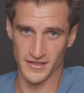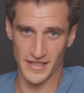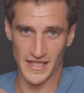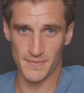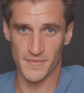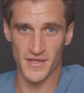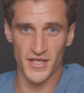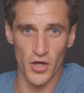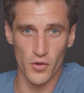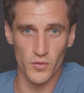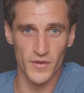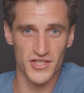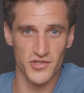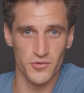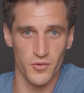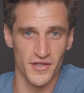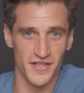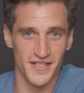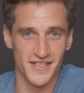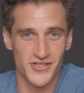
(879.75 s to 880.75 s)
Let me know
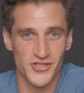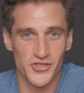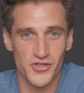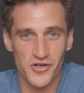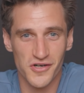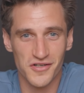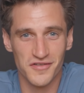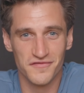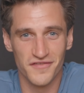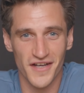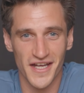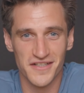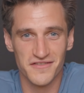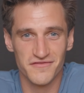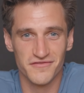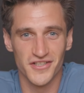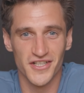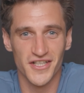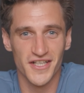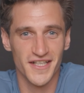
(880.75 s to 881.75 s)
which one is your
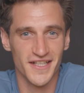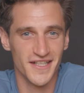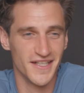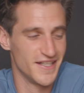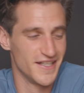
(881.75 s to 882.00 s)
favourite,